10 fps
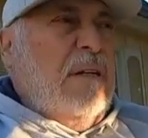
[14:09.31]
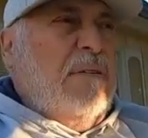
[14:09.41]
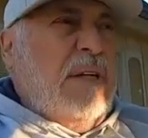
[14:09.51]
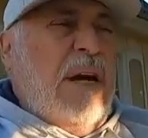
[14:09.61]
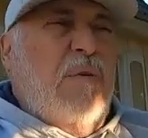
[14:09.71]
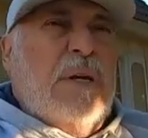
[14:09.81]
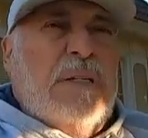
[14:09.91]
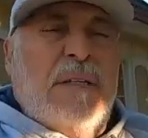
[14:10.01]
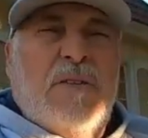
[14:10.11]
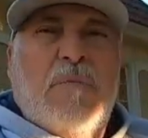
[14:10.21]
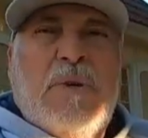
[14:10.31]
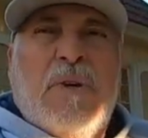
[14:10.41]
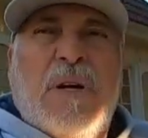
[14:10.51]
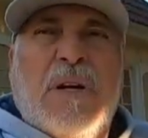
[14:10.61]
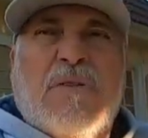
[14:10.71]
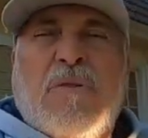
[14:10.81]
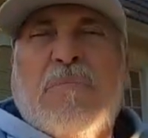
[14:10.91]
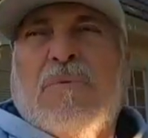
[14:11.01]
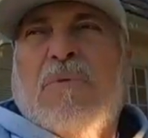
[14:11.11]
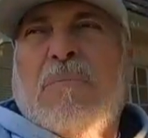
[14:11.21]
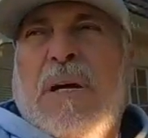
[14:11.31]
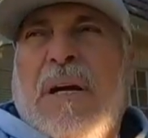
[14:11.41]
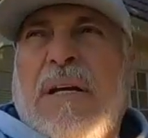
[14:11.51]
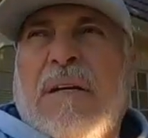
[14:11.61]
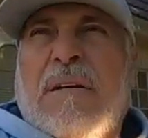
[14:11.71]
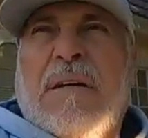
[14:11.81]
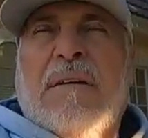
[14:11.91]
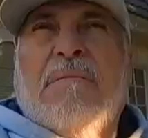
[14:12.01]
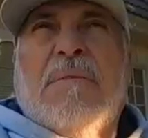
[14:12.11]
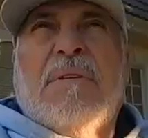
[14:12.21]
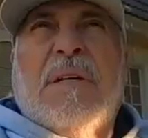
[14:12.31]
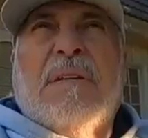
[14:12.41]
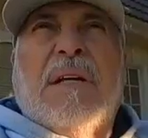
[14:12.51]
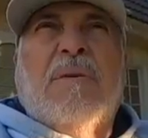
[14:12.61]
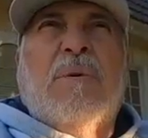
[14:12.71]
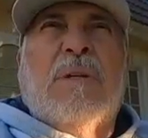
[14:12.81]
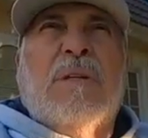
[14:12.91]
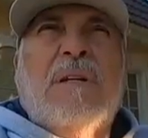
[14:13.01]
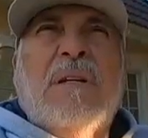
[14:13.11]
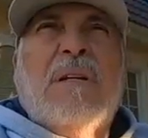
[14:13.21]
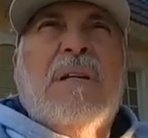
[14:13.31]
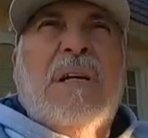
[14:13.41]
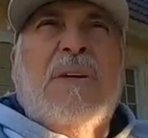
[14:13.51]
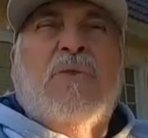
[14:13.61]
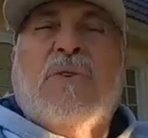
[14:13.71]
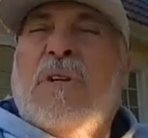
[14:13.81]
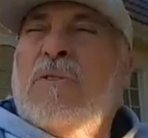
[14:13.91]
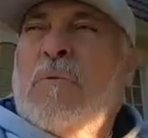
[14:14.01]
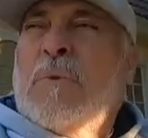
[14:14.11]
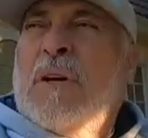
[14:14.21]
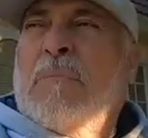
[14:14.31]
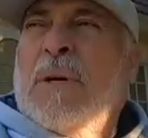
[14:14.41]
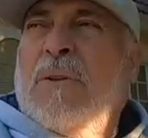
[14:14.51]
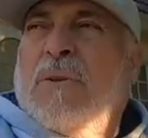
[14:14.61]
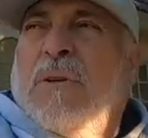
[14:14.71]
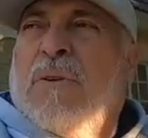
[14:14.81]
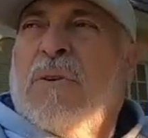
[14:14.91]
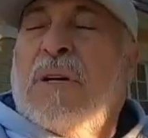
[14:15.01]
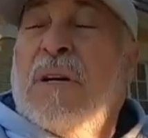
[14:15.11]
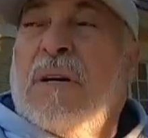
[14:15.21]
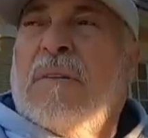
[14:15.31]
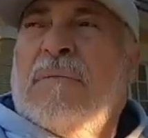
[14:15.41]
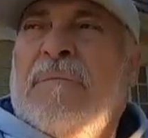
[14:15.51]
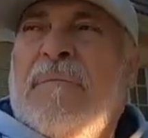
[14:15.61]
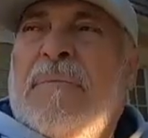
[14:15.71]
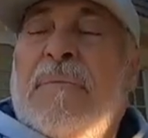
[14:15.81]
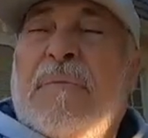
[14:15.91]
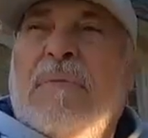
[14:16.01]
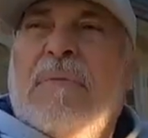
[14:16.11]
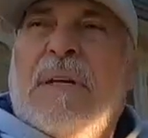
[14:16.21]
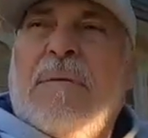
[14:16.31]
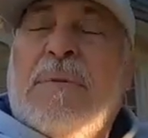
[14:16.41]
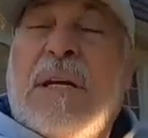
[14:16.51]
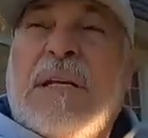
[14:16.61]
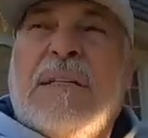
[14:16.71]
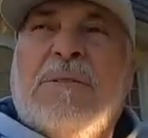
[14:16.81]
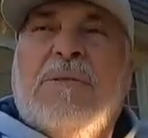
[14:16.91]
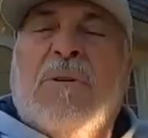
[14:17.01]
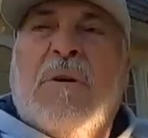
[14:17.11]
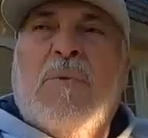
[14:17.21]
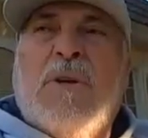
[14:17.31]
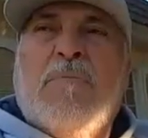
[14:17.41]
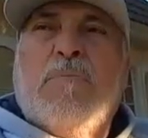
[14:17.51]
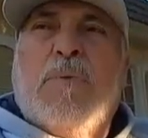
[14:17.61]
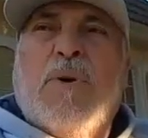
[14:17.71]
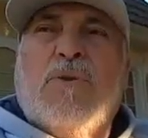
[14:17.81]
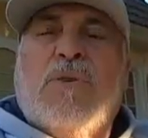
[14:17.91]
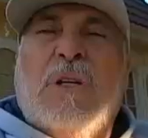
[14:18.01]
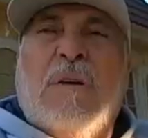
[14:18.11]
So yeah, I want to see some of your gear. Some guy said that he wanted interested in some gear, but he doesn't know the gear that I'm selling. So I'm gonna post it.